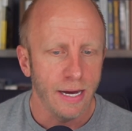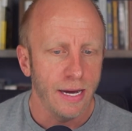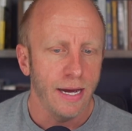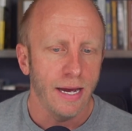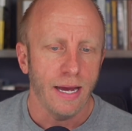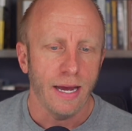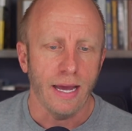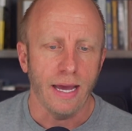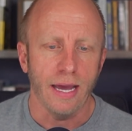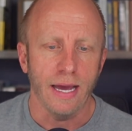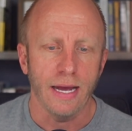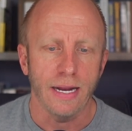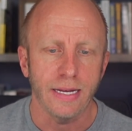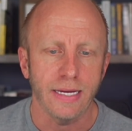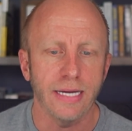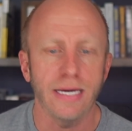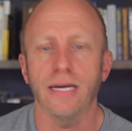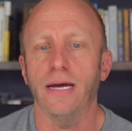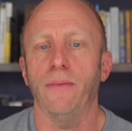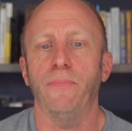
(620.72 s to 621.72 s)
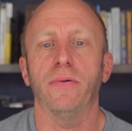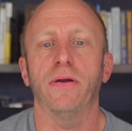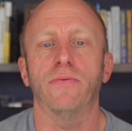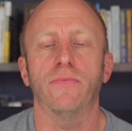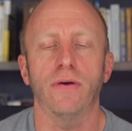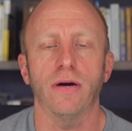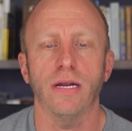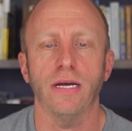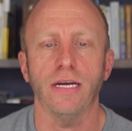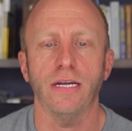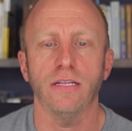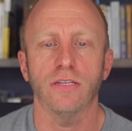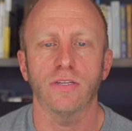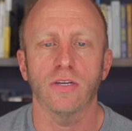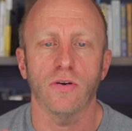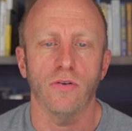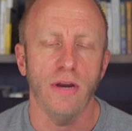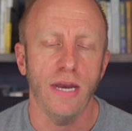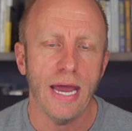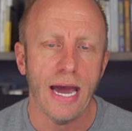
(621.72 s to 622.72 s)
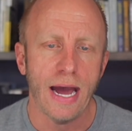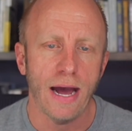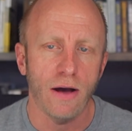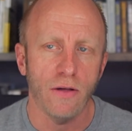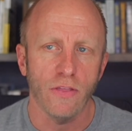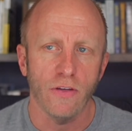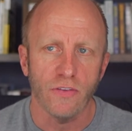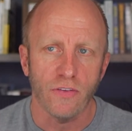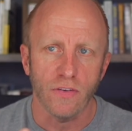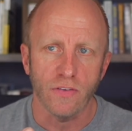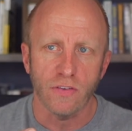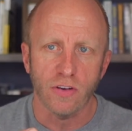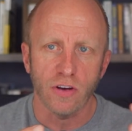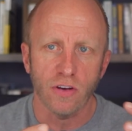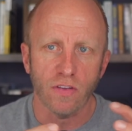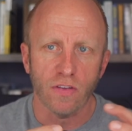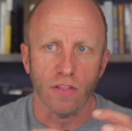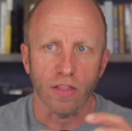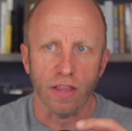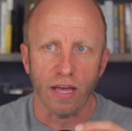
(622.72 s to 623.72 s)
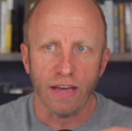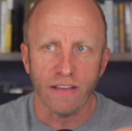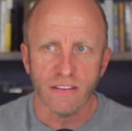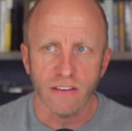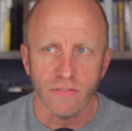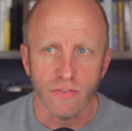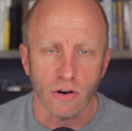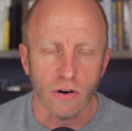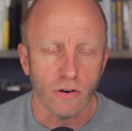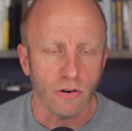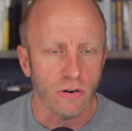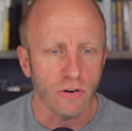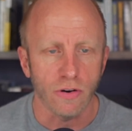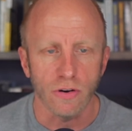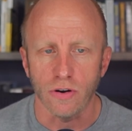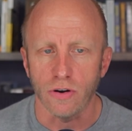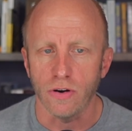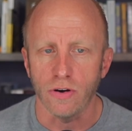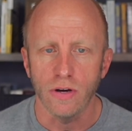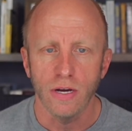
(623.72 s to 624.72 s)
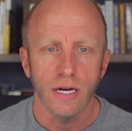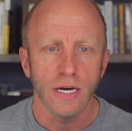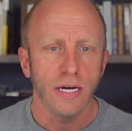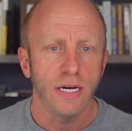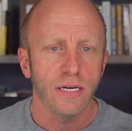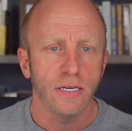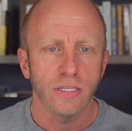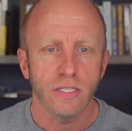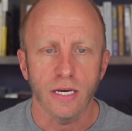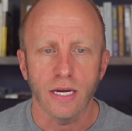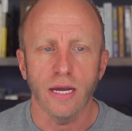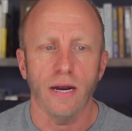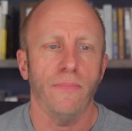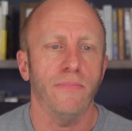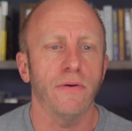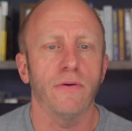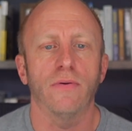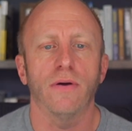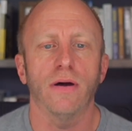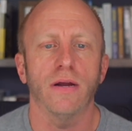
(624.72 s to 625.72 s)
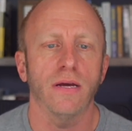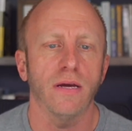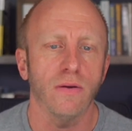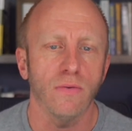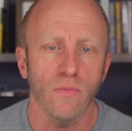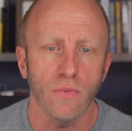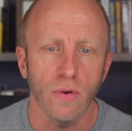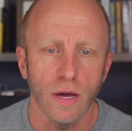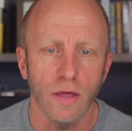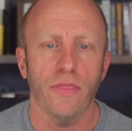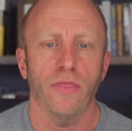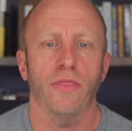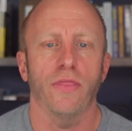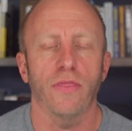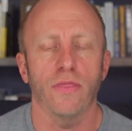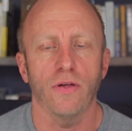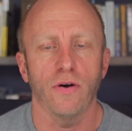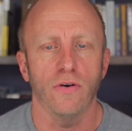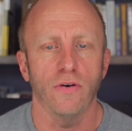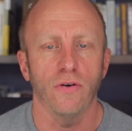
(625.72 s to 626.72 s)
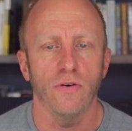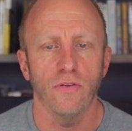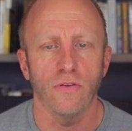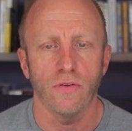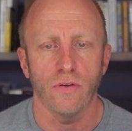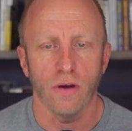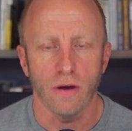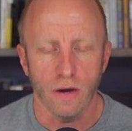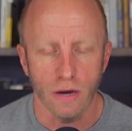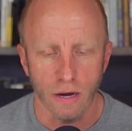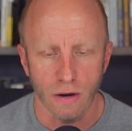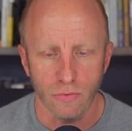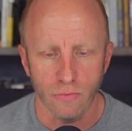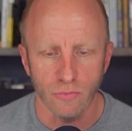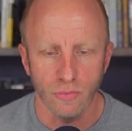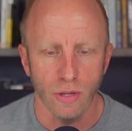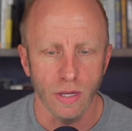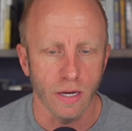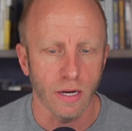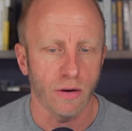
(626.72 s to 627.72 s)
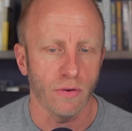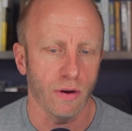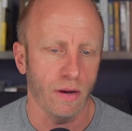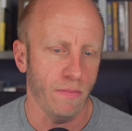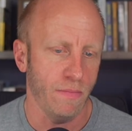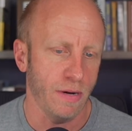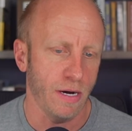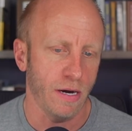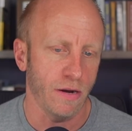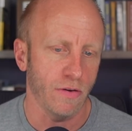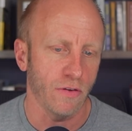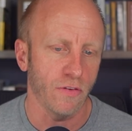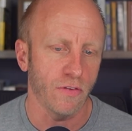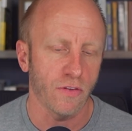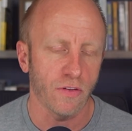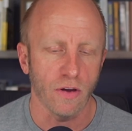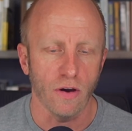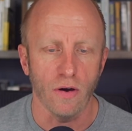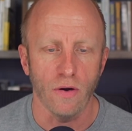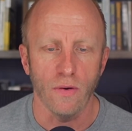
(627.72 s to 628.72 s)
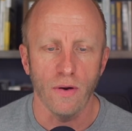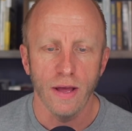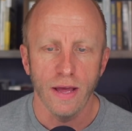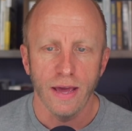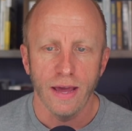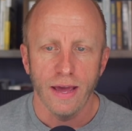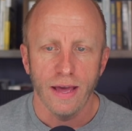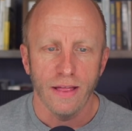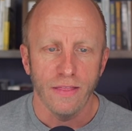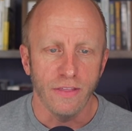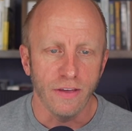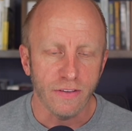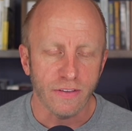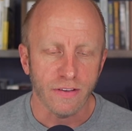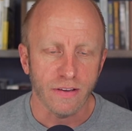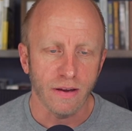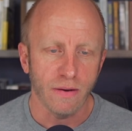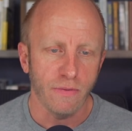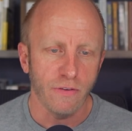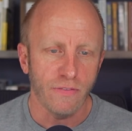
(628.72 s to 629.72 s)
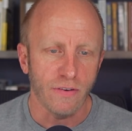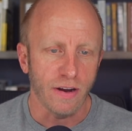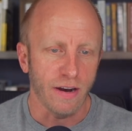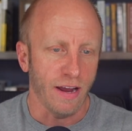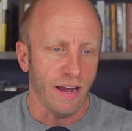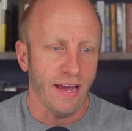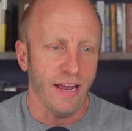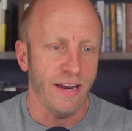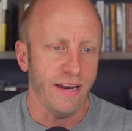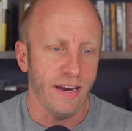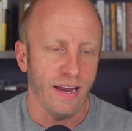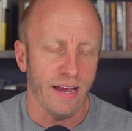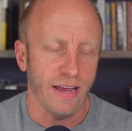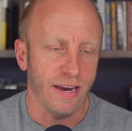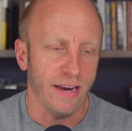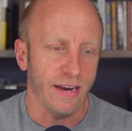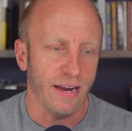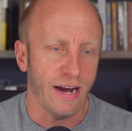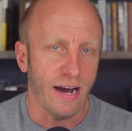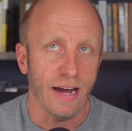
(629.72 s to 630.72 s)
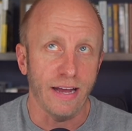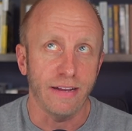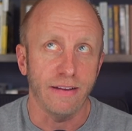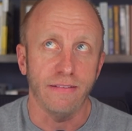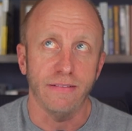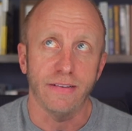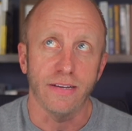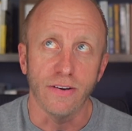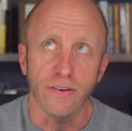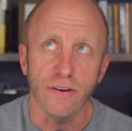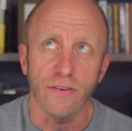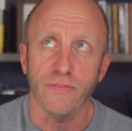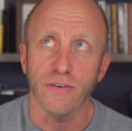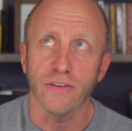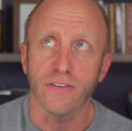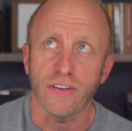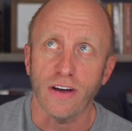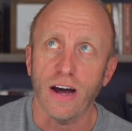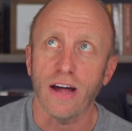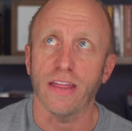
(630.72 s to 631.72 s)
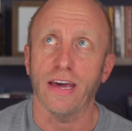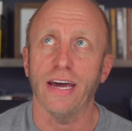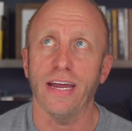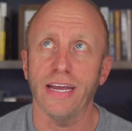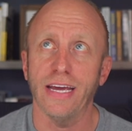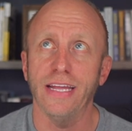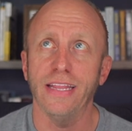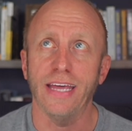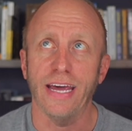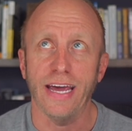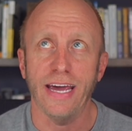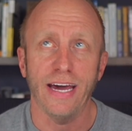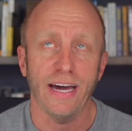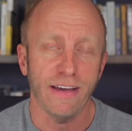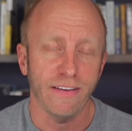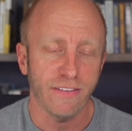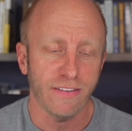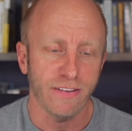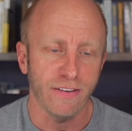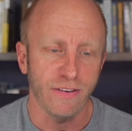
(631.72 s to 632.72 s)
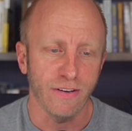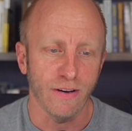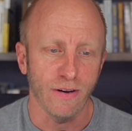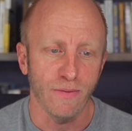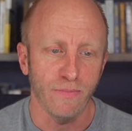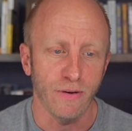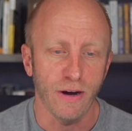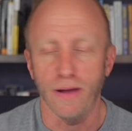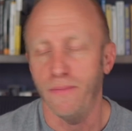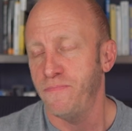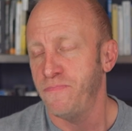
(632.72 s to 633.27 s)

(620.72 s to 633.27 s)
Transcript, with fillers: and get up and running. So now this is just less of a hurdle to get up and running with those really great models. So this is going to be fun. And I don't know if you saw that in the AI Studio, but